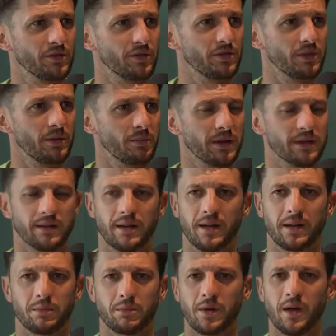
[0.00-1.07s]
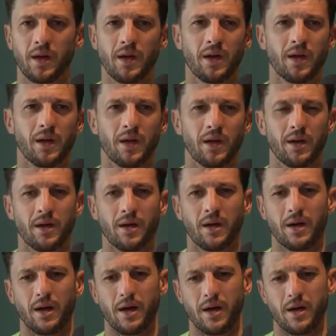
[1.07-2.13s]
It was obviously a big team.
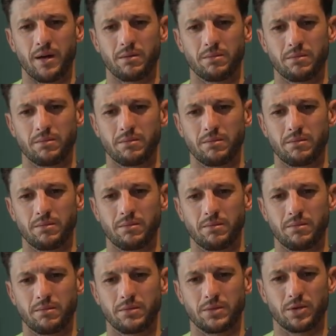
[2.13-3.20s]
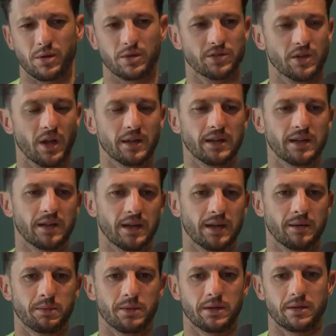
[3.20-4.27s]
So I studied
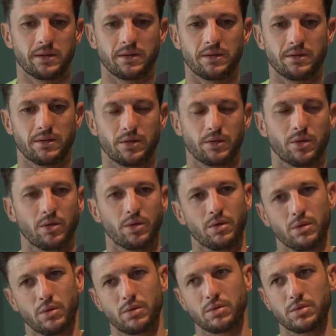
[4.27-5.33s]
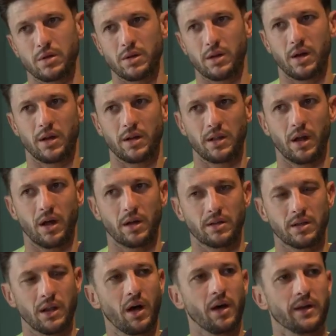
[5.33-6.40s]
him and thought, I
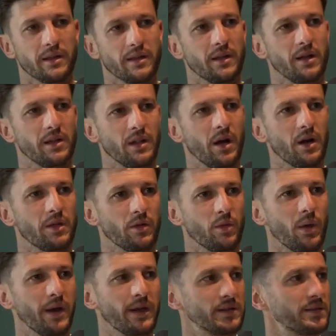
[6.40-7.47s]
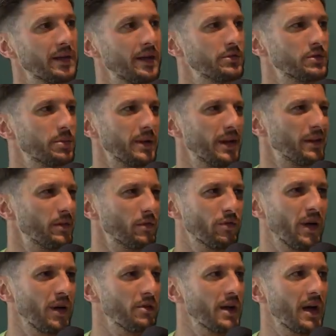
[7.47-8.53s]
like the way his teams are playing. It's
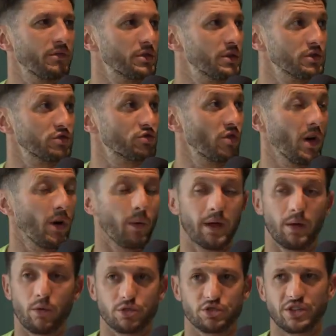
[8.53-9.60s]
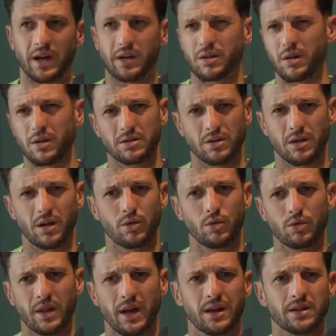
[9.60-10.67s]
very evident straight away what Shakhtar it's like.